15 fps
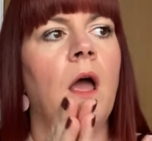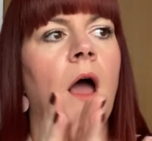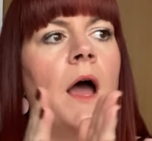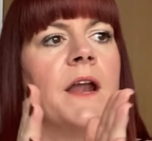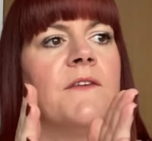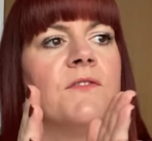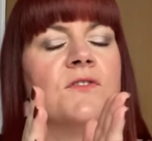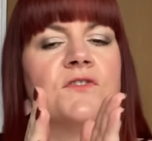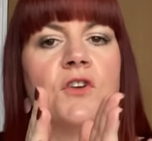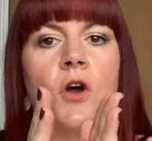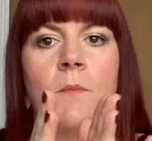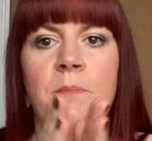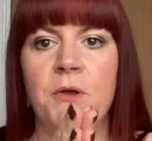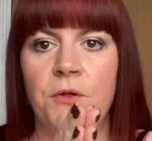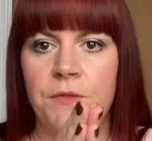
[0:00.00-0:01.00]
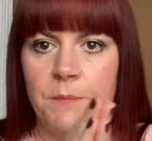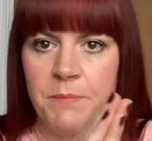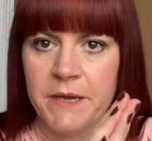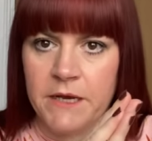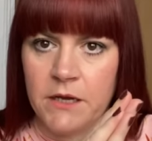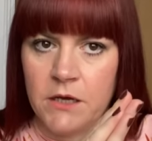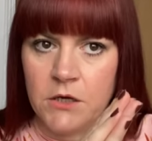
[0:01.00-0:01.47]
and I've also got a Beyond the
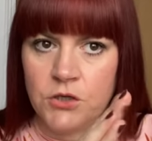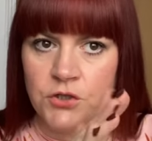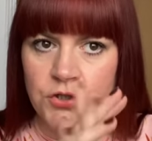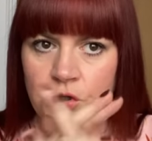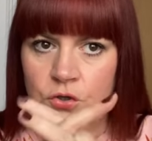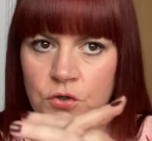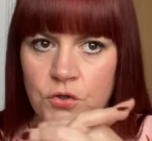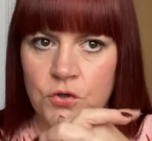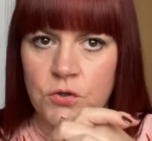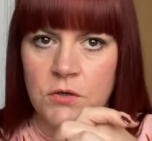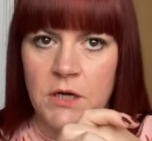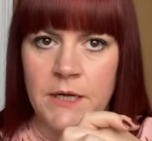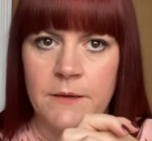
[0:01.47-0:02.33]
Pink Door